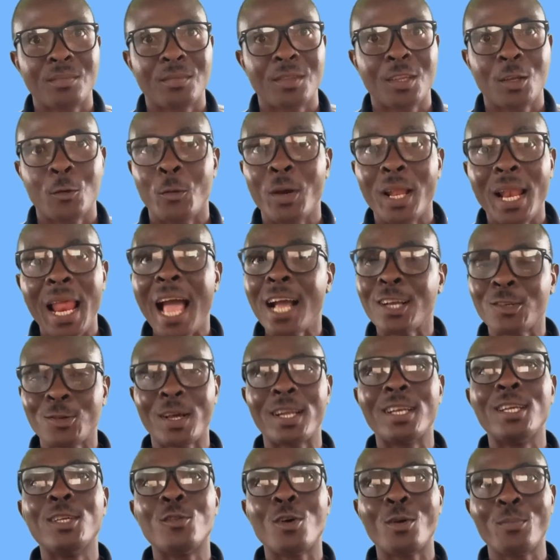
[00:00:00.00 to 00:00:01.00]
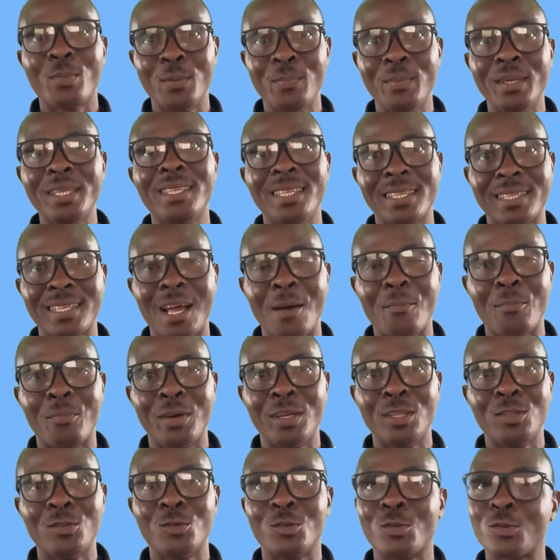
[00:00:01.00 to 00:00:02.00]
Well, actually not be me
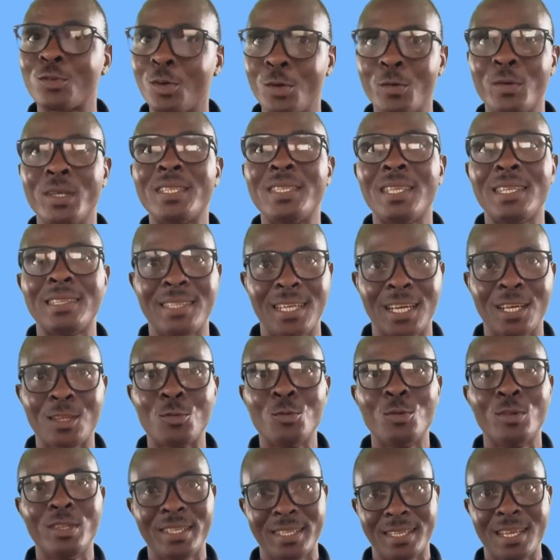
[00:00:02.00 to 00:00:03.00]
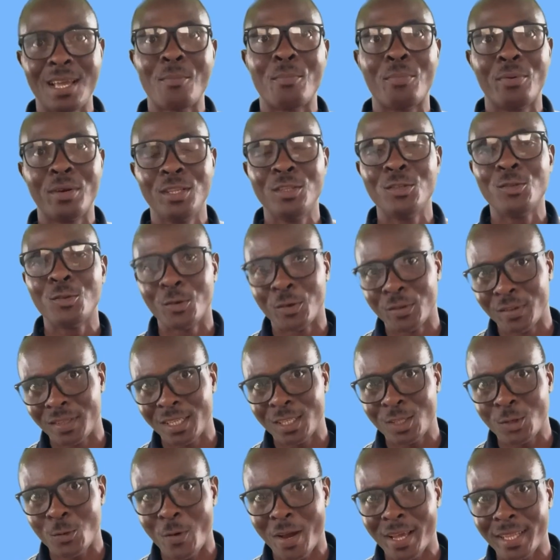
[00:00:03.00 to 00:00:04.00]
disappoint you. Sorry say Tecno disappoint you on
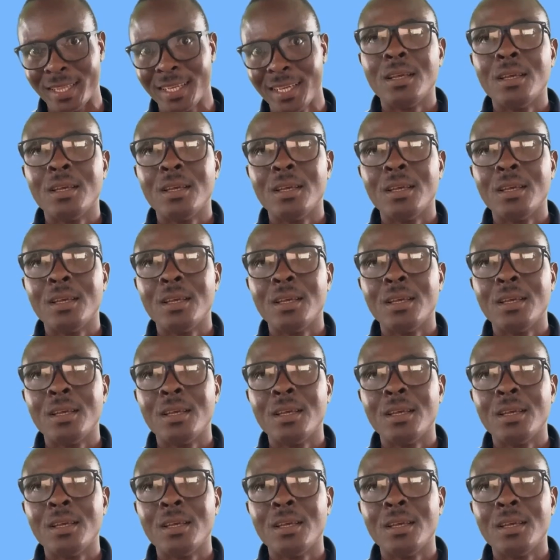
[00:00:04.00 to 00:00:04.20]
this one.